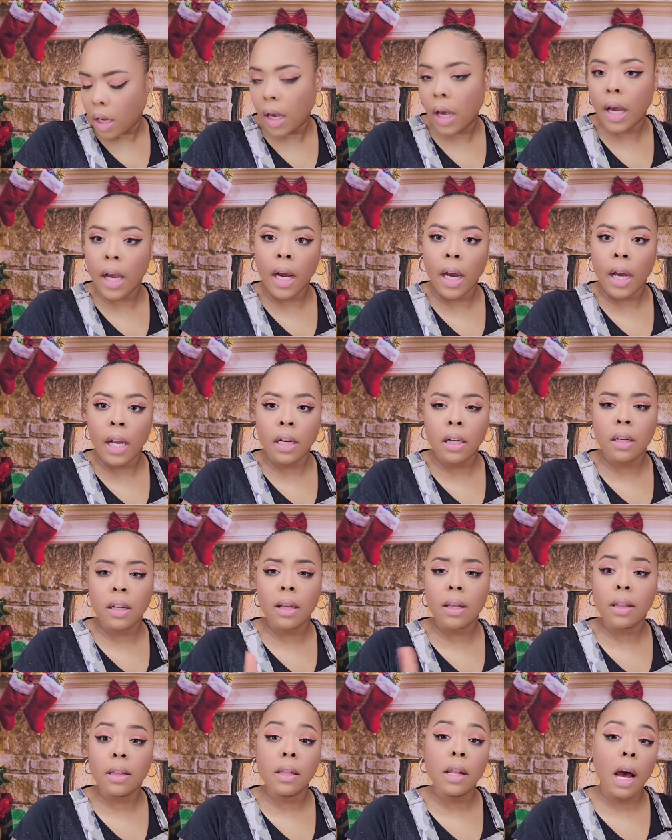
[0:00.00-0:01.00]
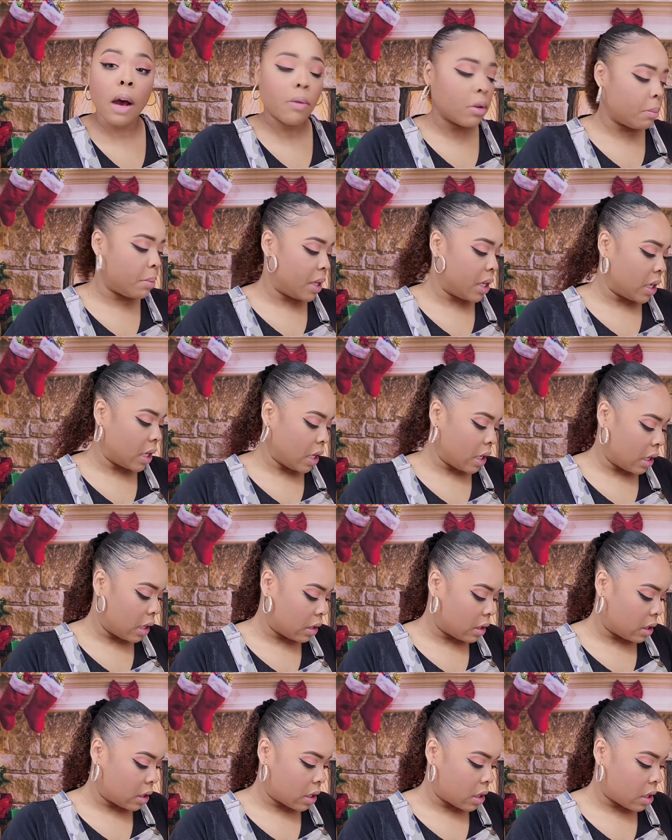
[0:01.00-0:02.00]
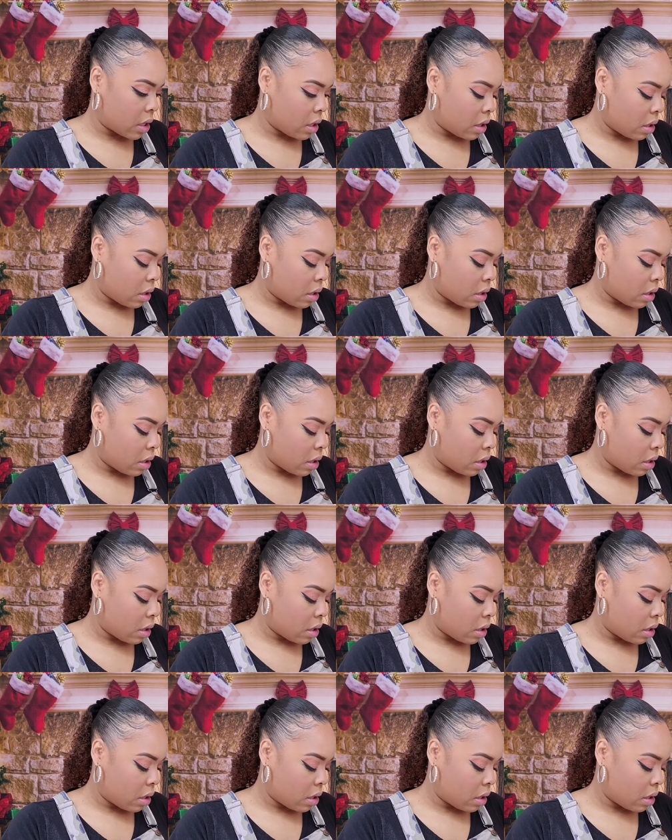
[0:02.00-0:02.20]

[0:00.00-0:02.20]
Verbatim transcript: And that would be it.